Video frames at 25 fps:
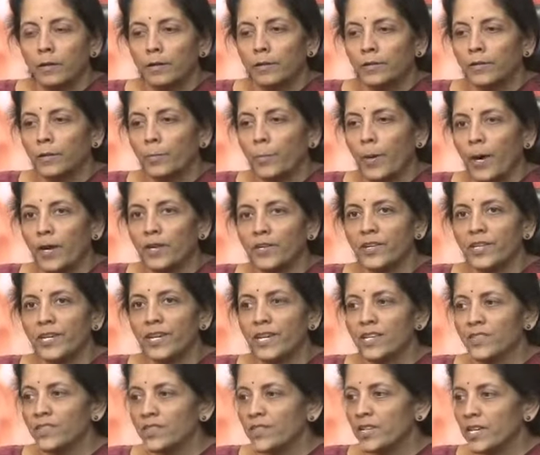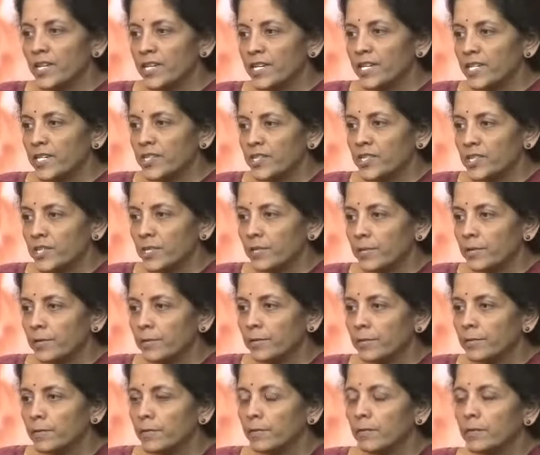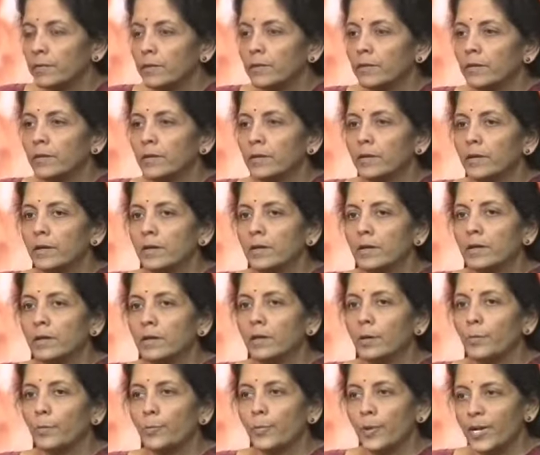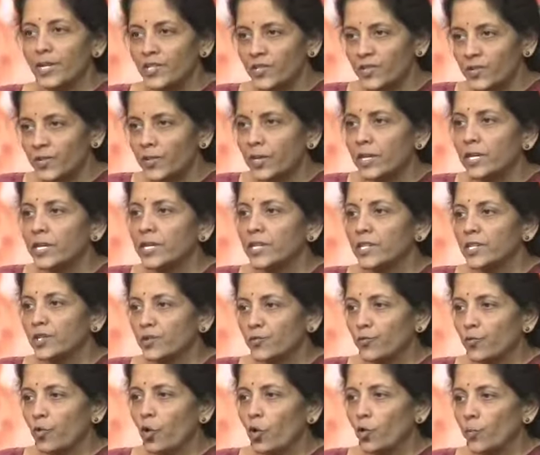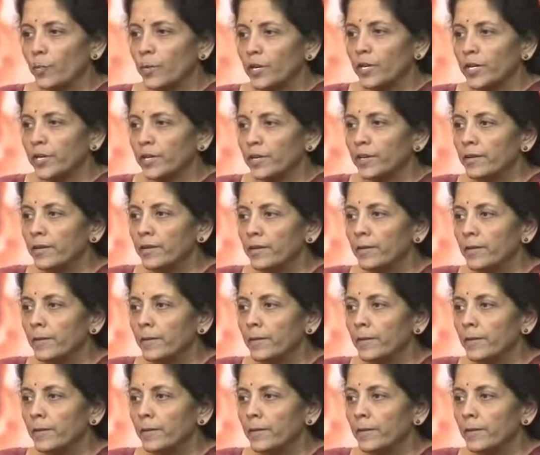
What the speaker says: the party has released a press release formally